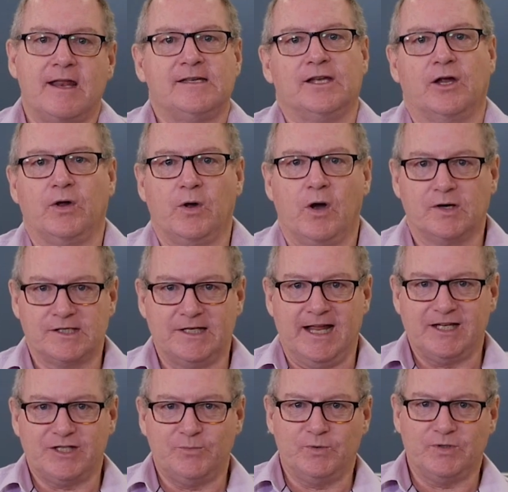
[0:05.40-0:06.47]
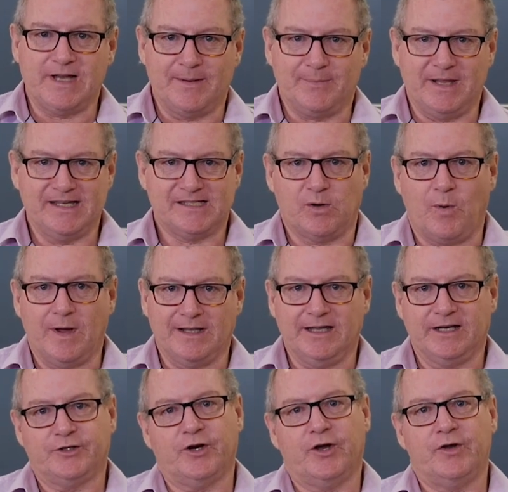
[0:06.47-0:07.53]
So oxidation will take place at one
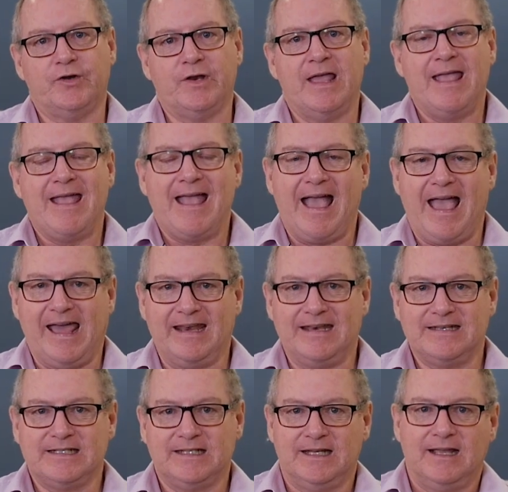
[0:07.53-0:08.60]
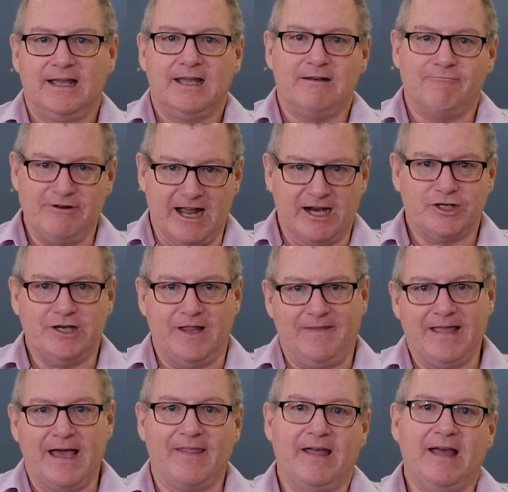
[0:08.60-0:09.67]
electrode and reduction at
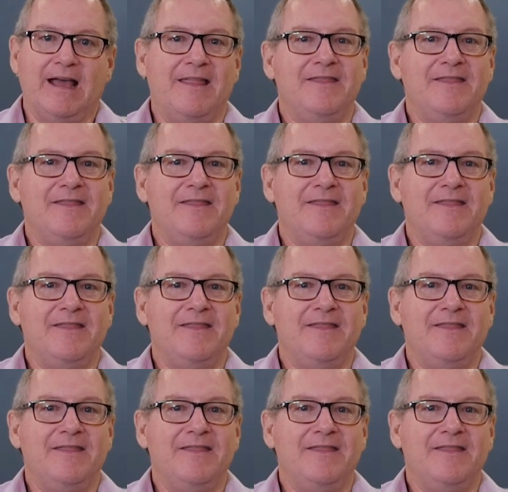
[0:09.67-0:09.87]
the other.